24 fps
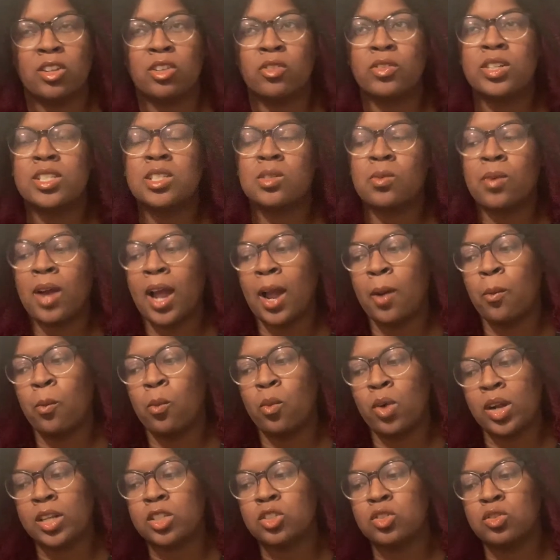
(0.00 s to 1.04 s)
the reason why I
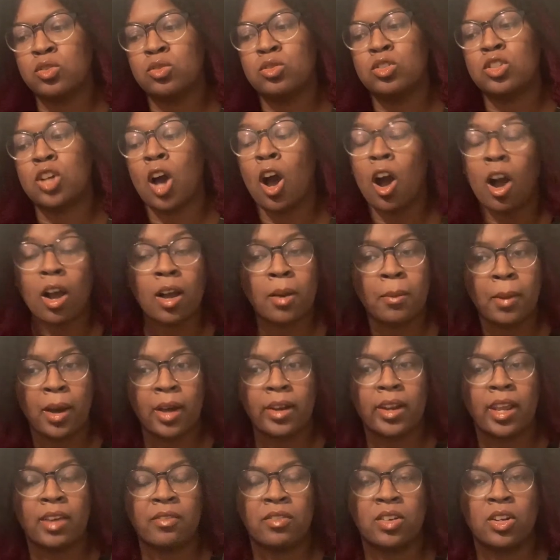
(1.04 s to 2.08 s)
want to talk
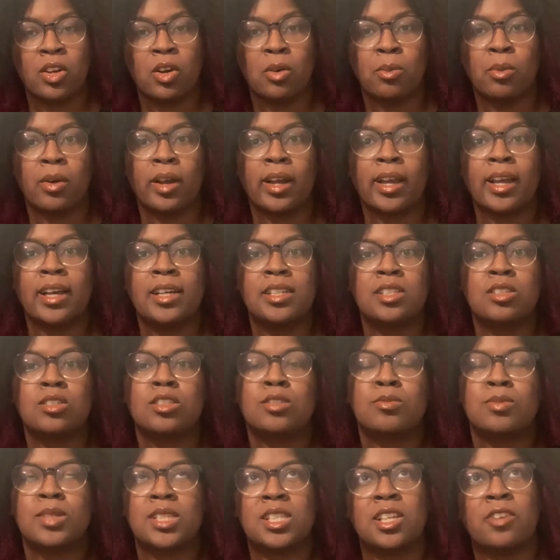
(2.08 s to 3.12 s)
about David Dobrik is
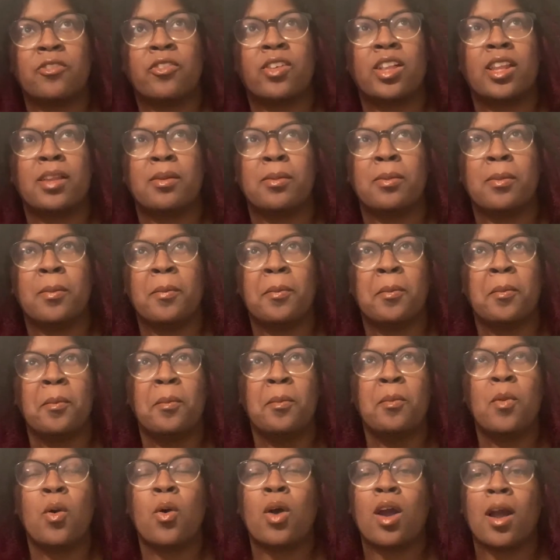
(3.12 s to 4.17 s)
specifically
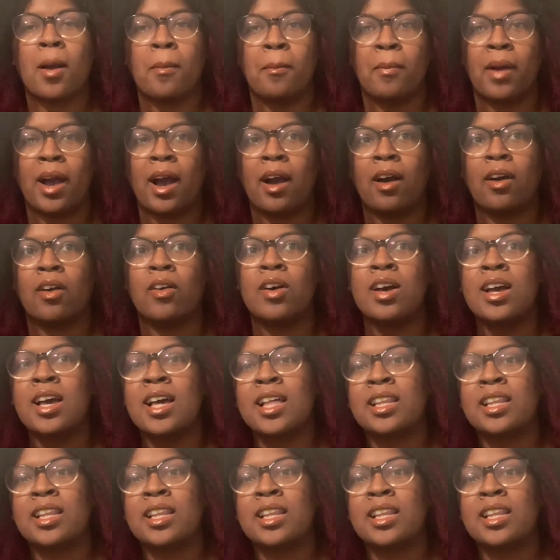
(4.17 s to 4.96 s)
more about